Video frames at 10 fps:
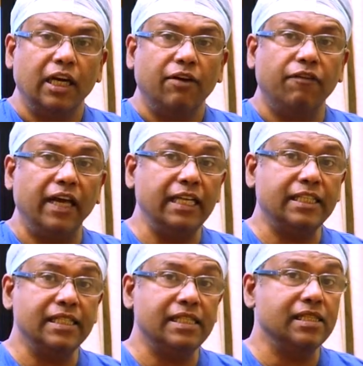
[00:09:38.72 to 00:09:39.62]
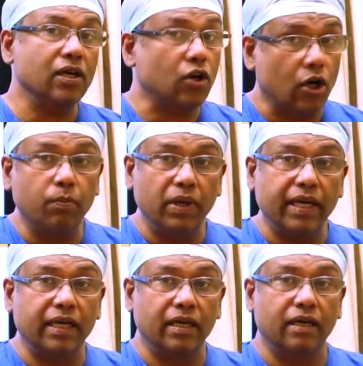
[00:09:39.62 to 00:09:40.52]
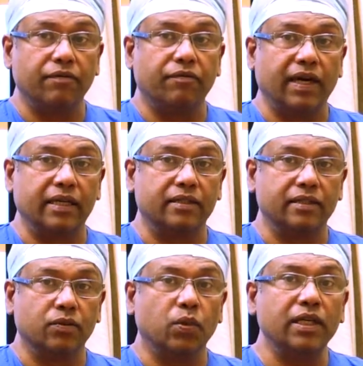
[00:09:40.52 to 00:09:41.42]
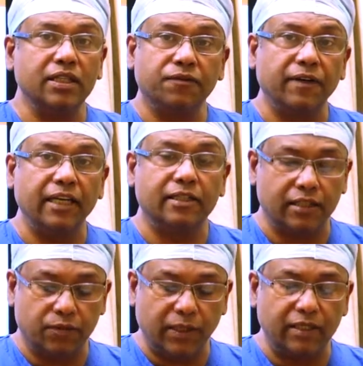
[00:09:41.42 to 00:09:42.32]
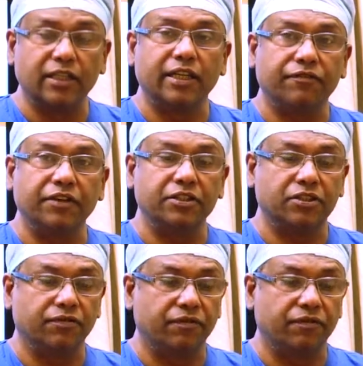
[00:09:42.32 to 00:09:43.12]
Flail chest is a complicated rib fractures. What is flail chest? What is the definition of